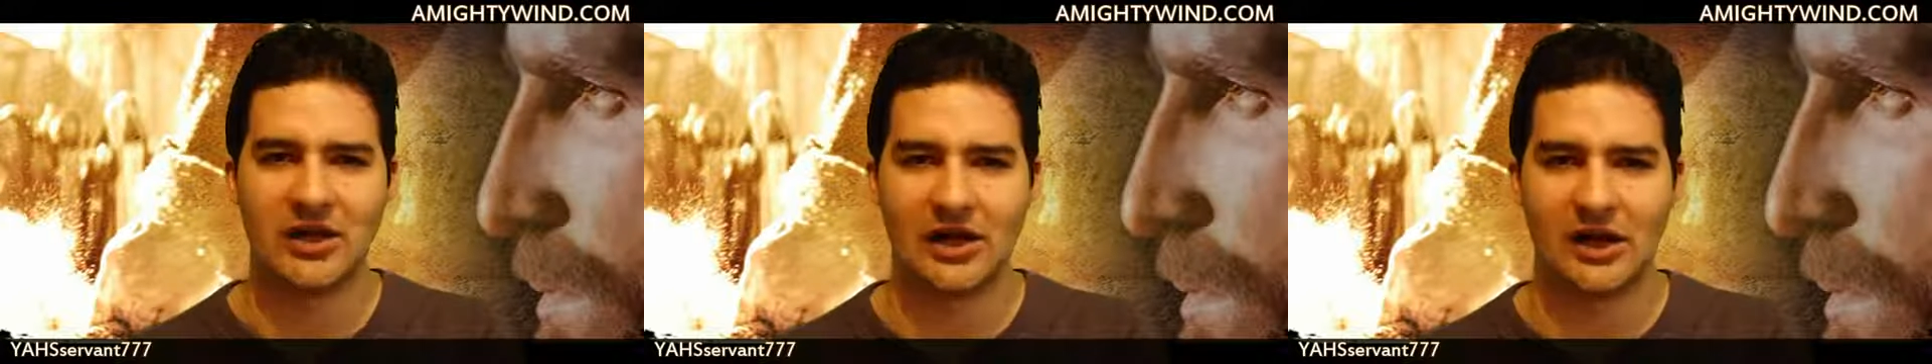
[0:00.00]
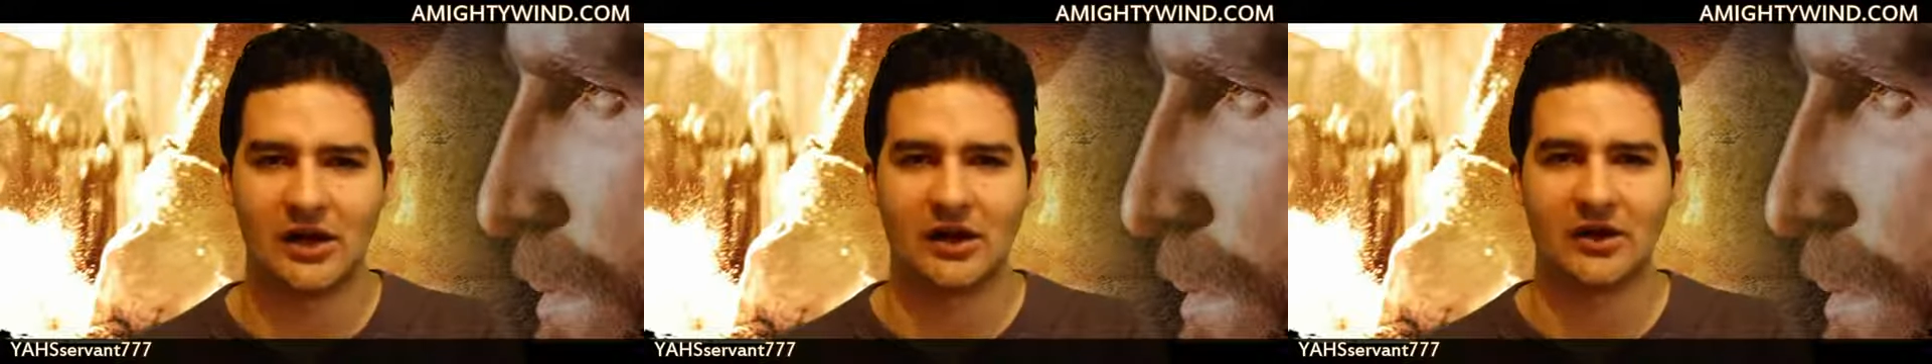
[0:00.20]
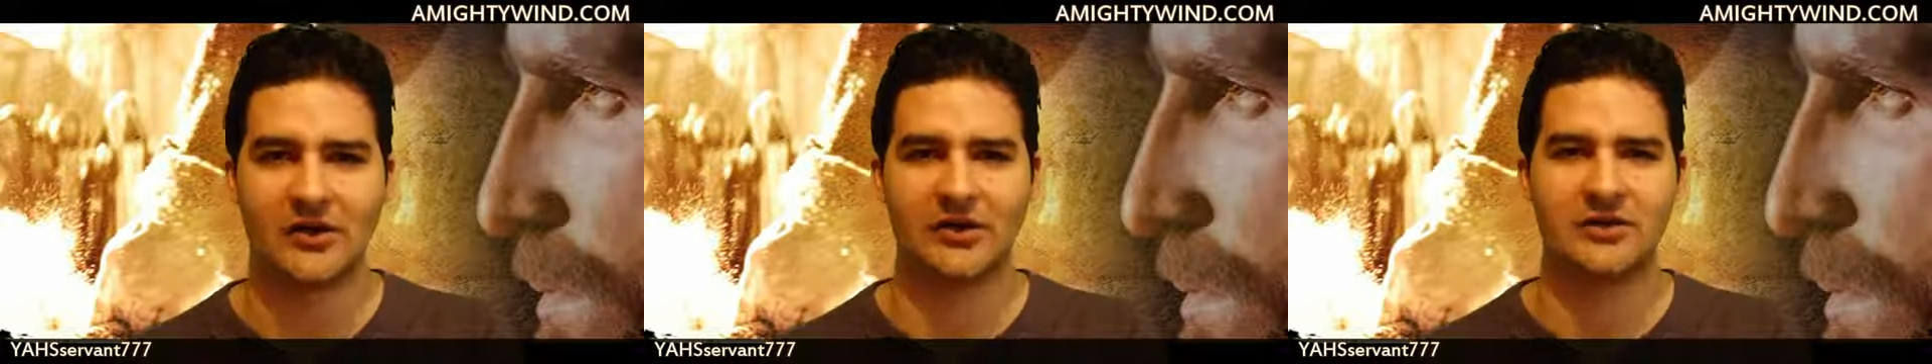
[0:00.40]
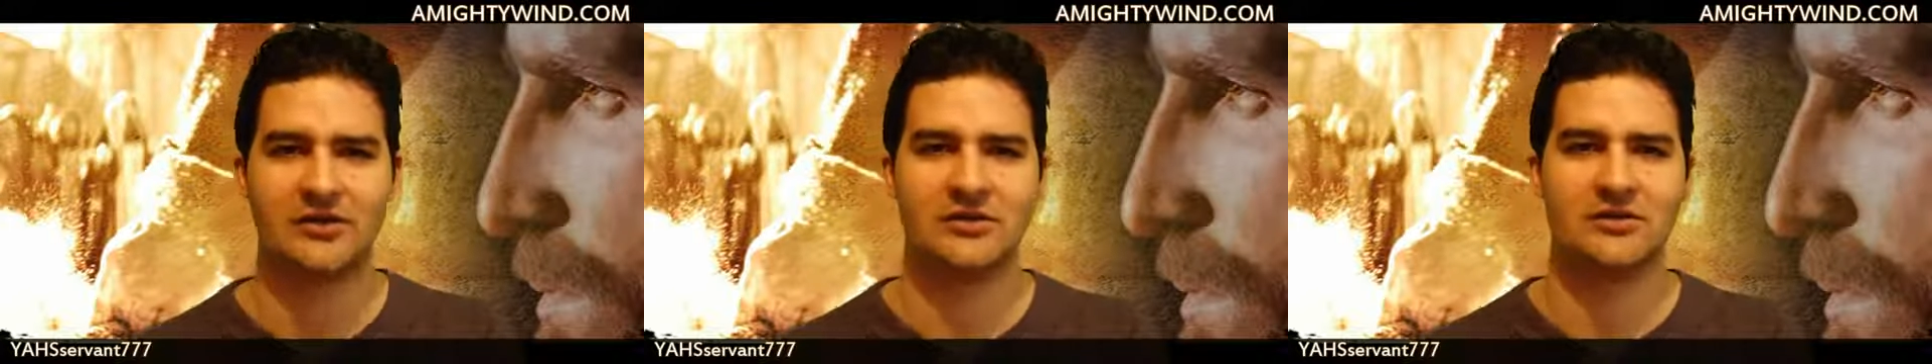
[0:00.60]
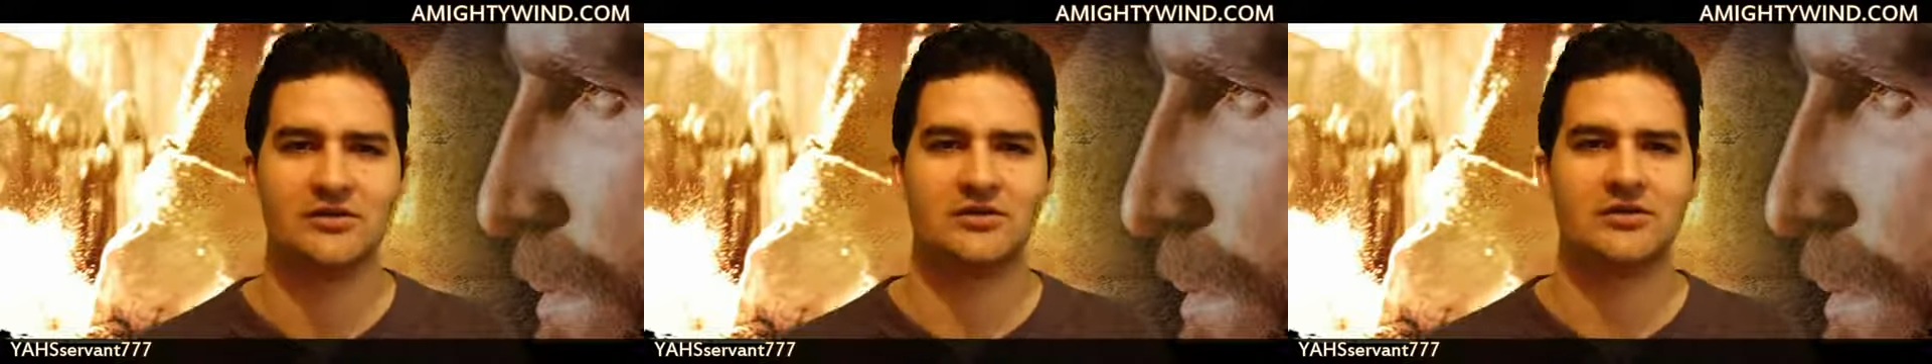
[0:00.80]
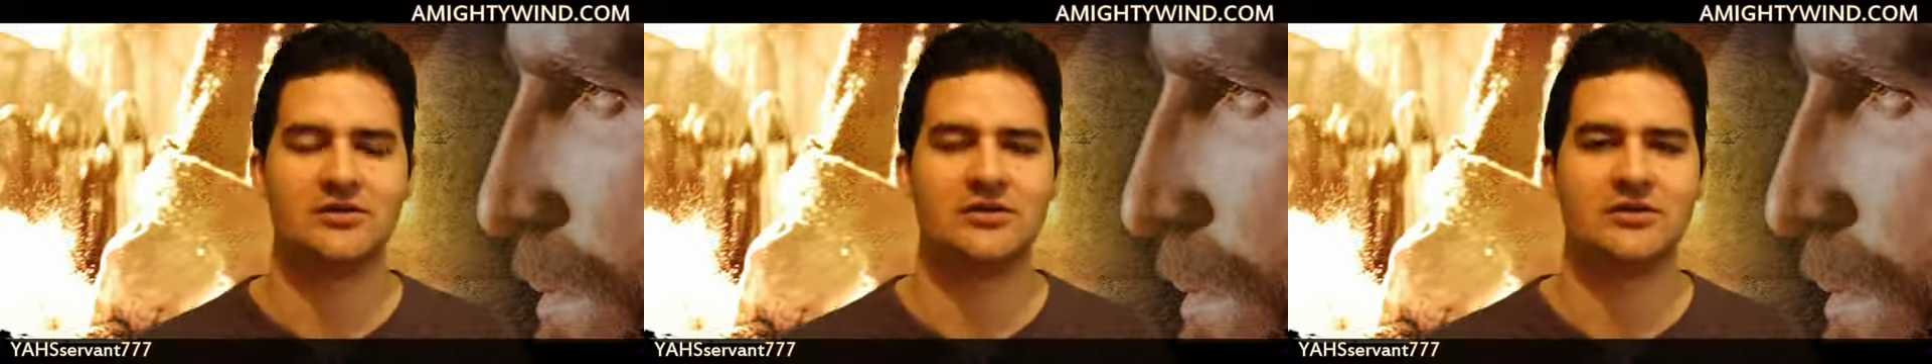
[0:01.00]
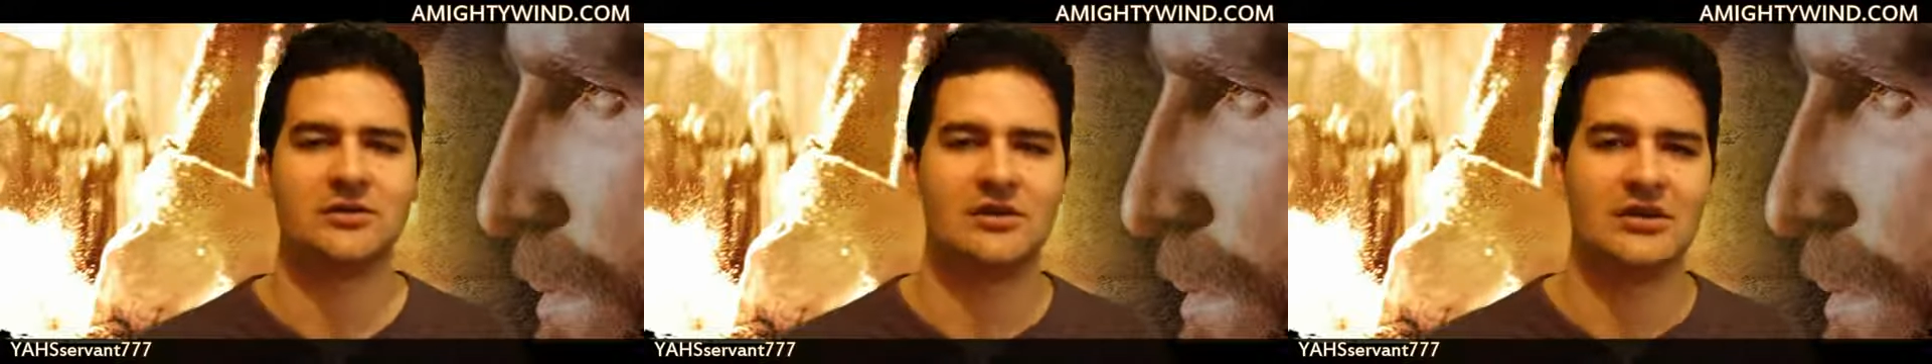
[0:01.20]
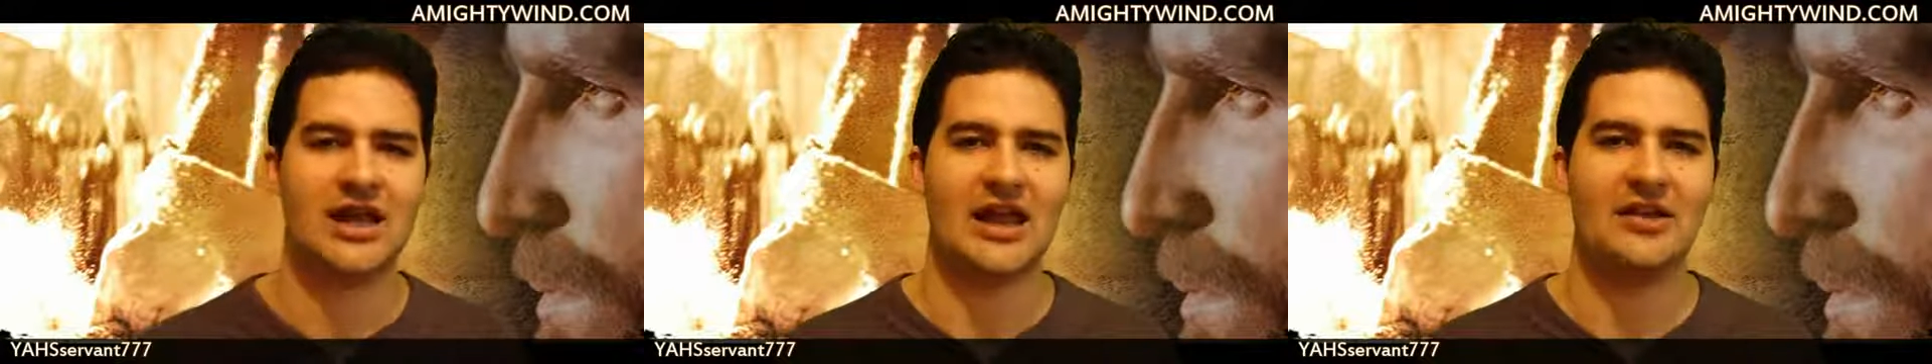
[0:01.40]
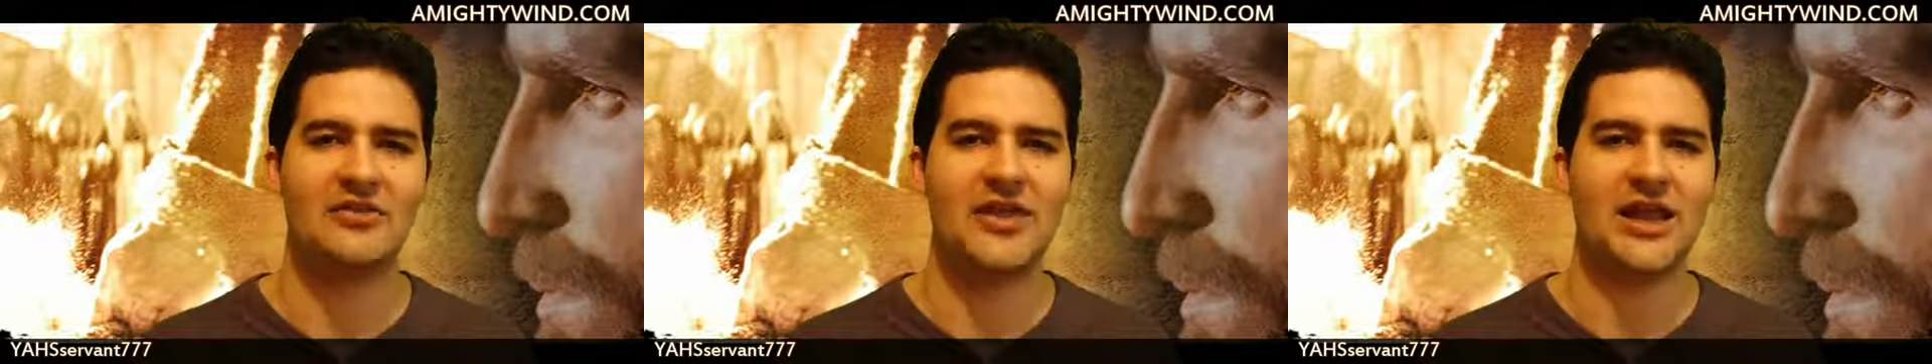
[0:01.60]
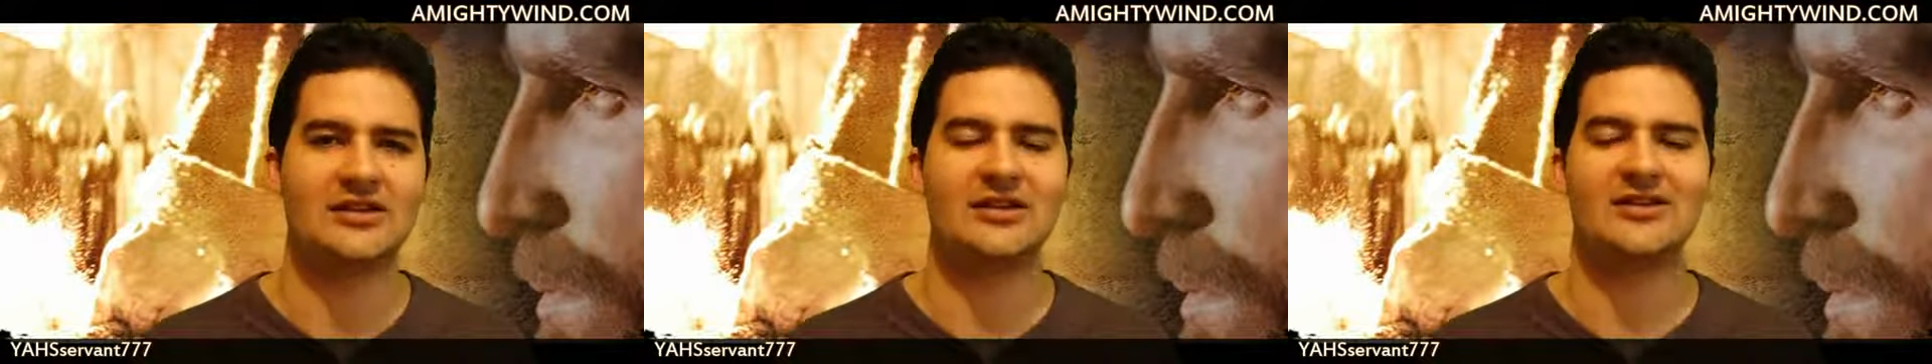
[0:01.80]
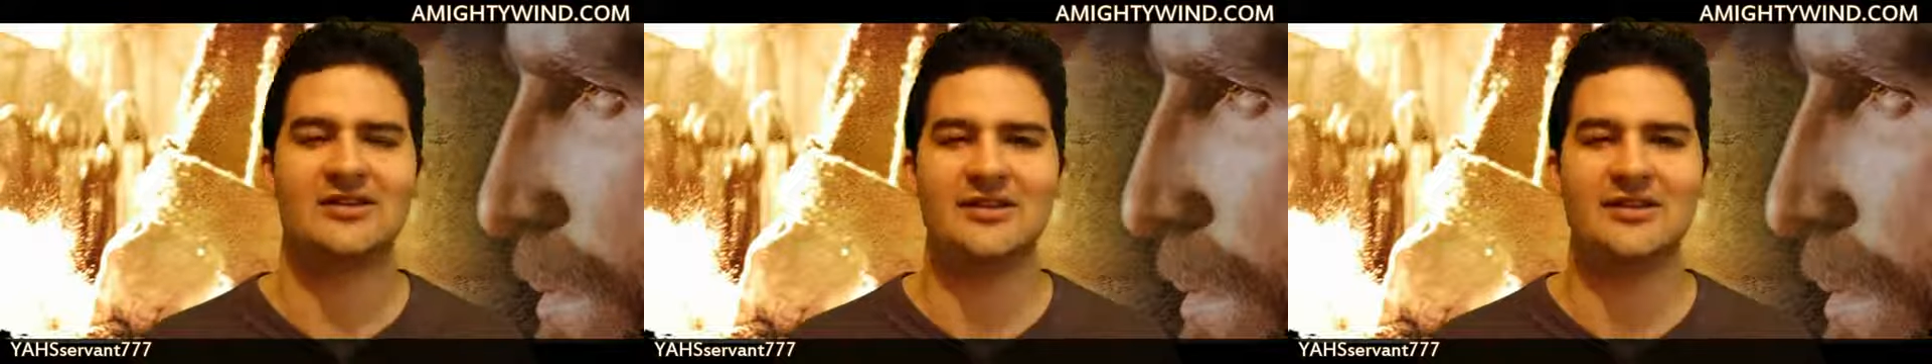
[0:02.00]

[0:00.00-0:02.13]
God. And that the